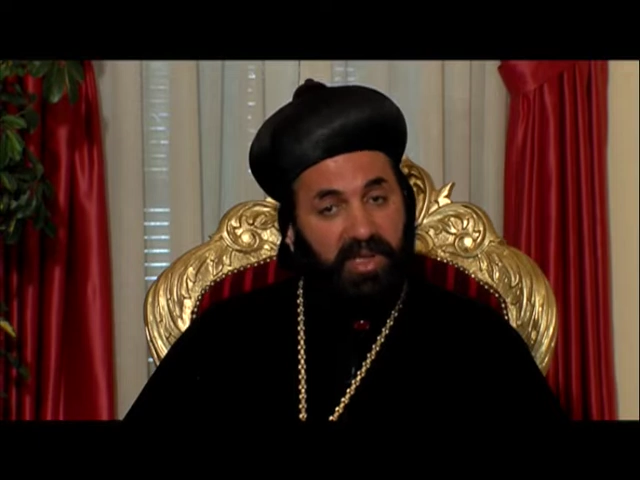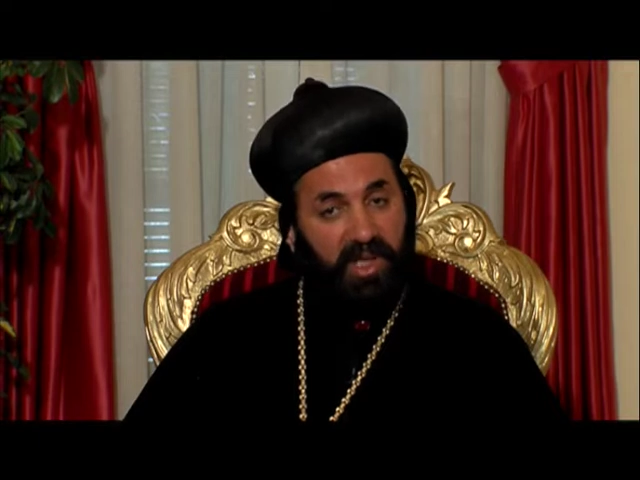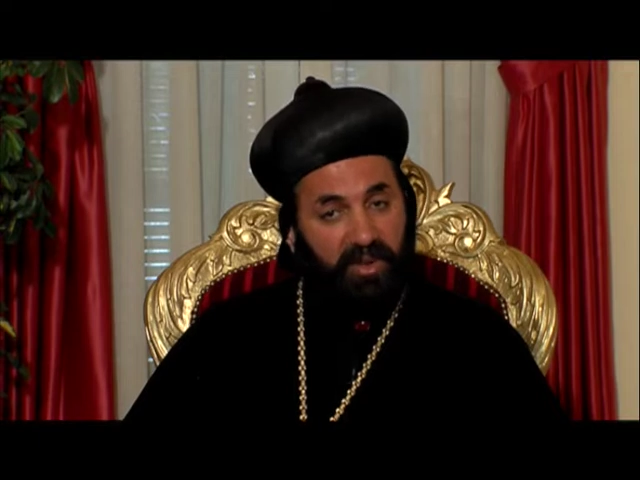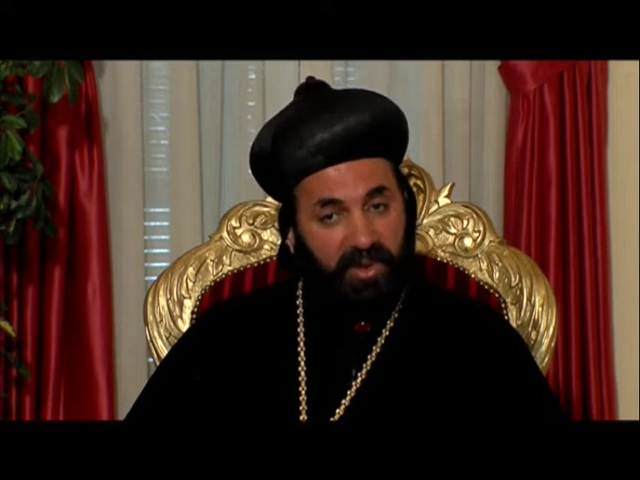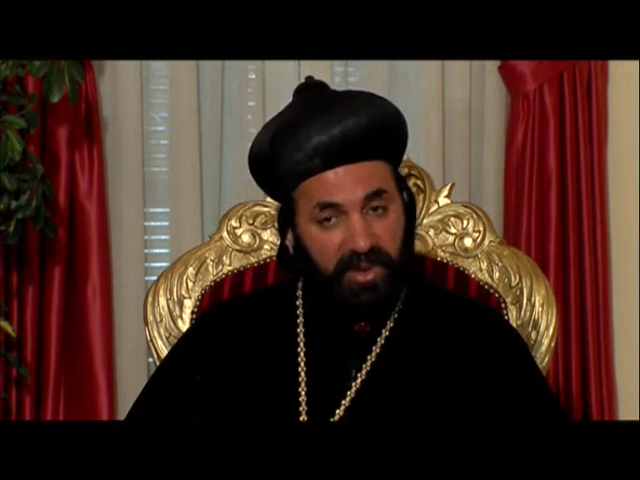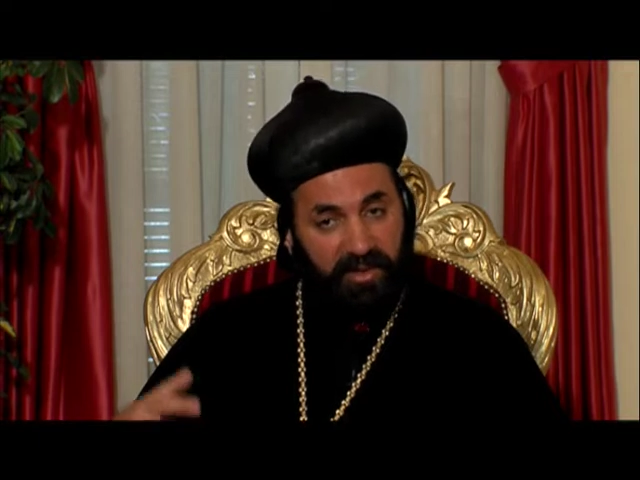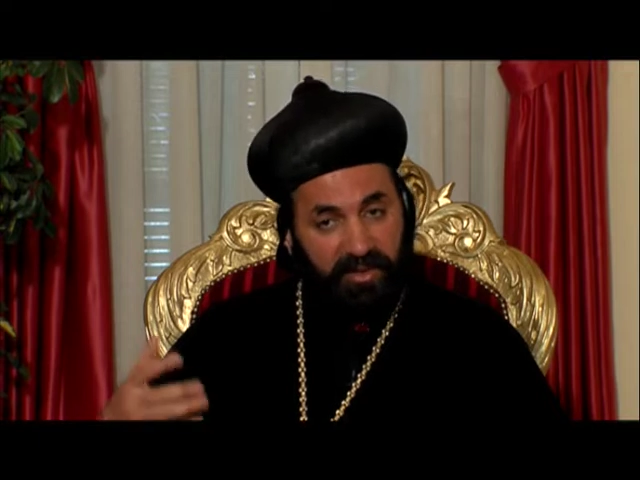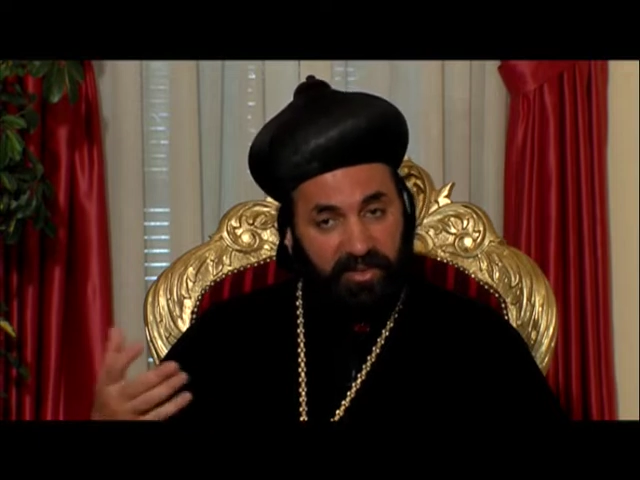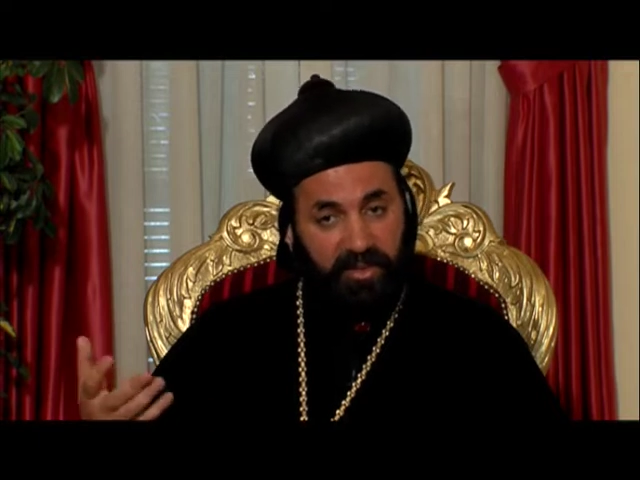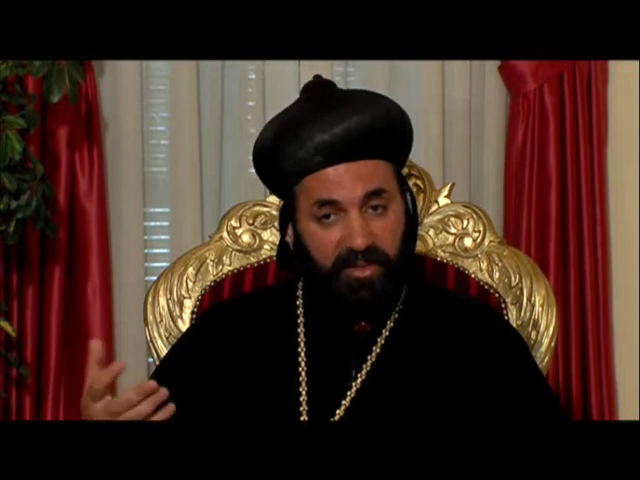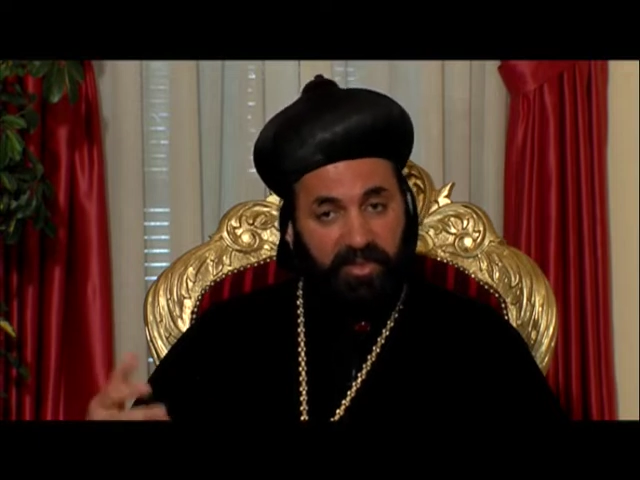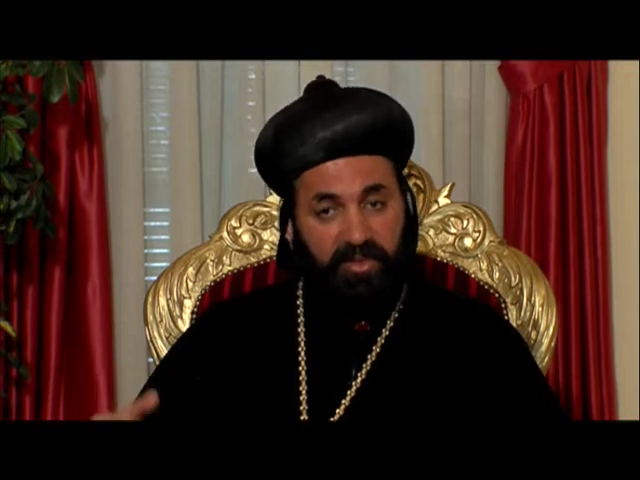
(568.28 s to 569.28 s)
our
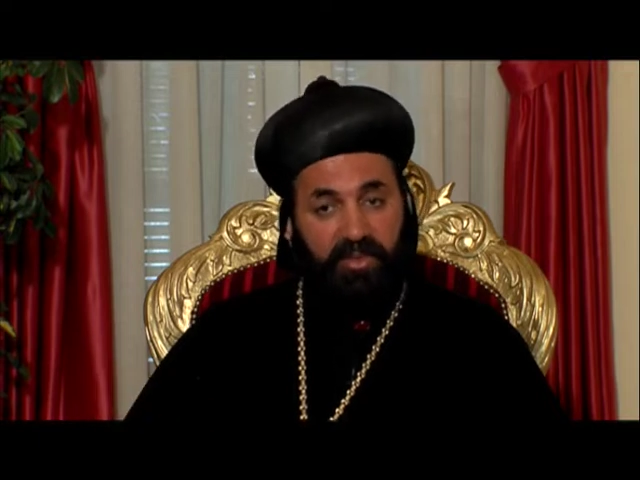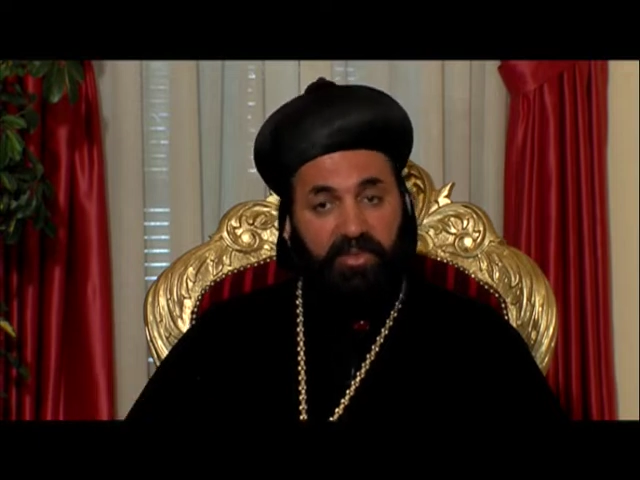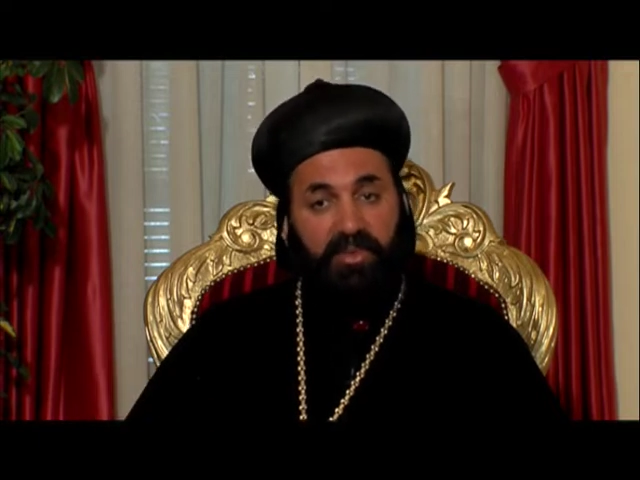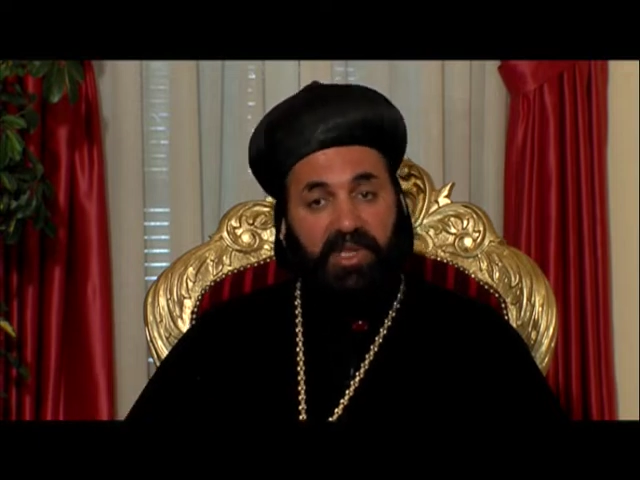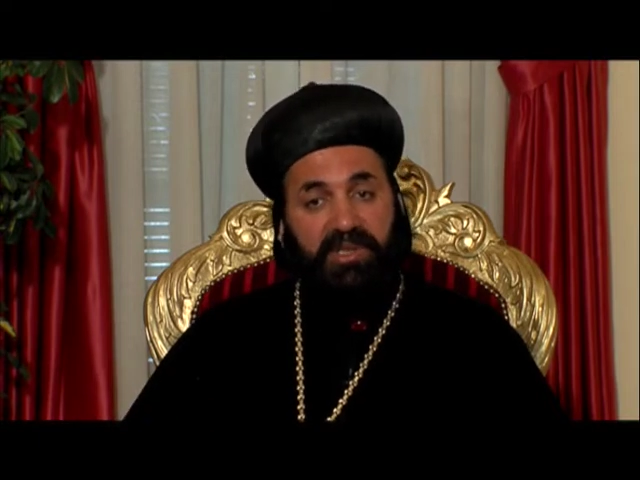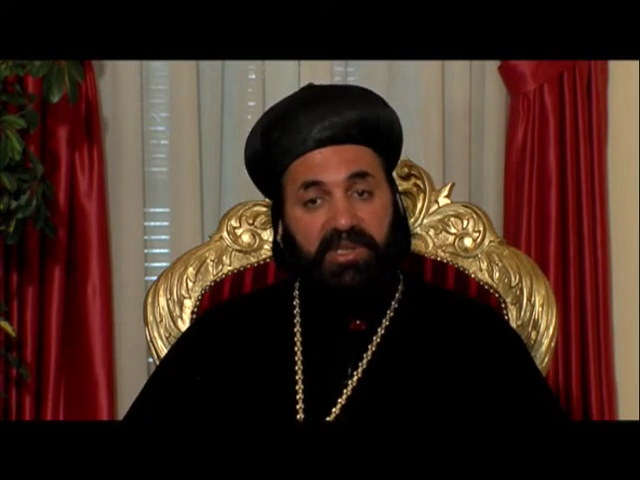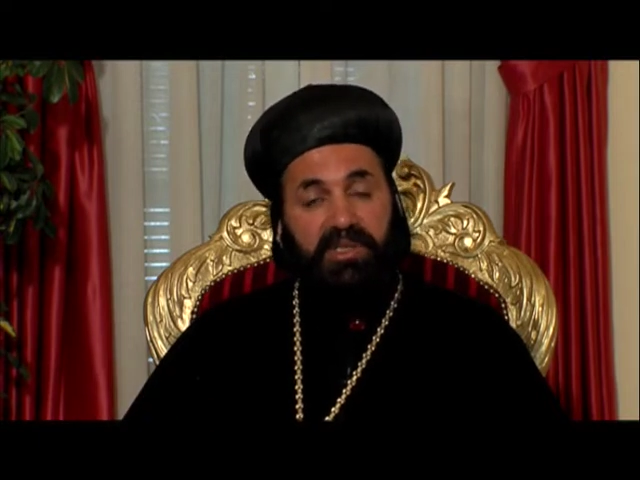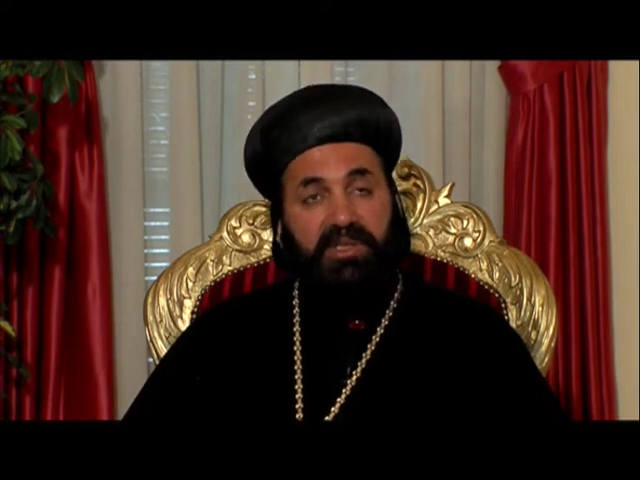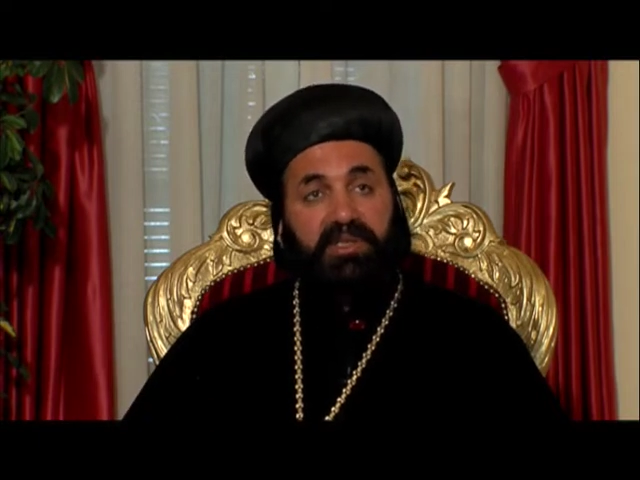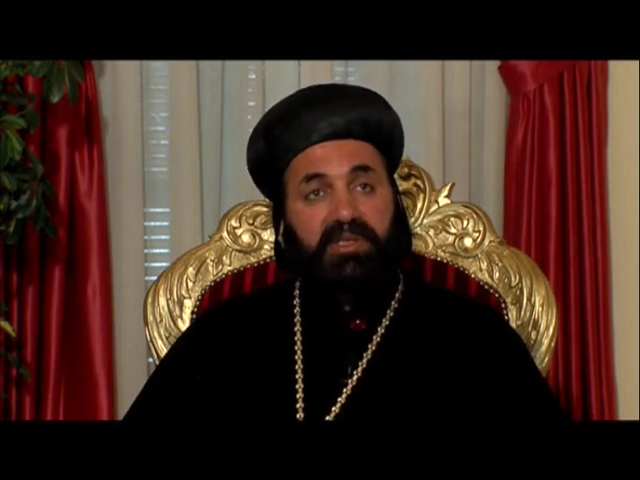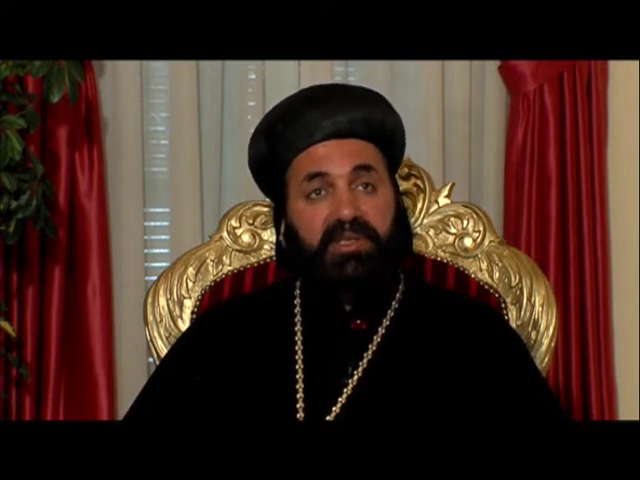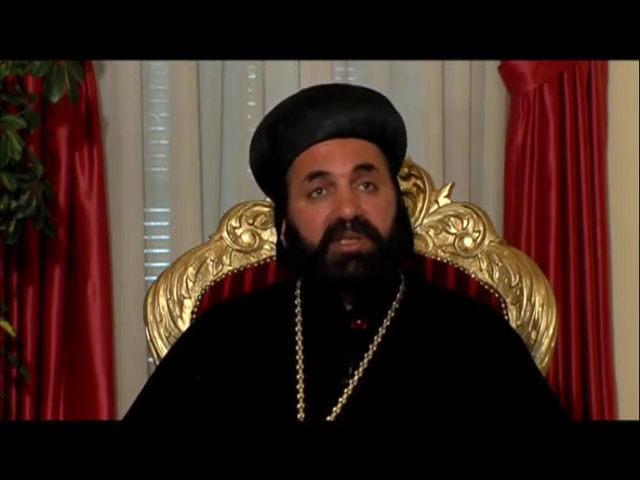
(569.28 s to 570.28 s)

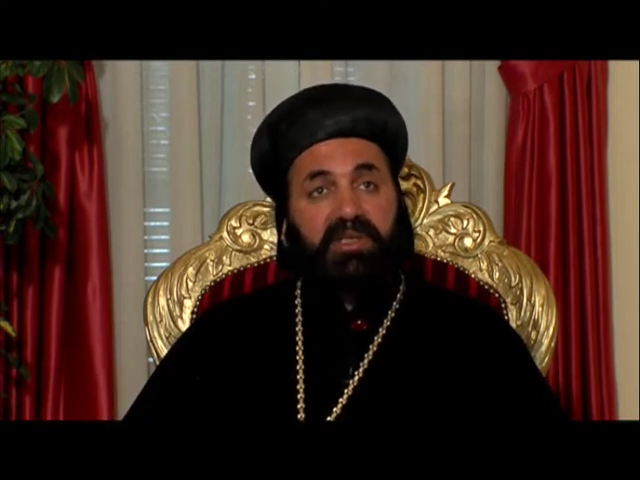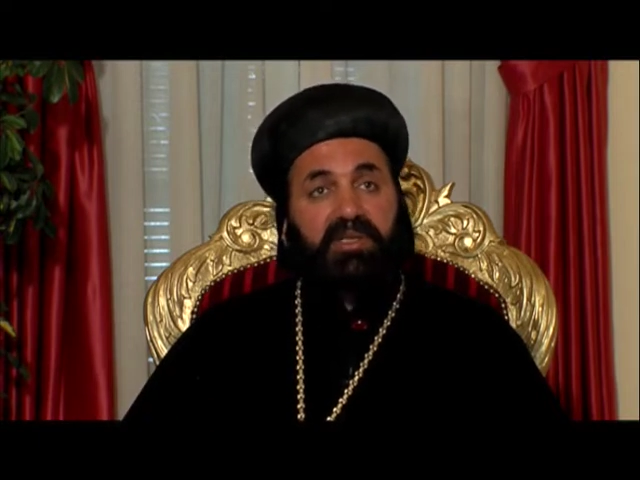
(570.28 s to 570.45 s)
brothers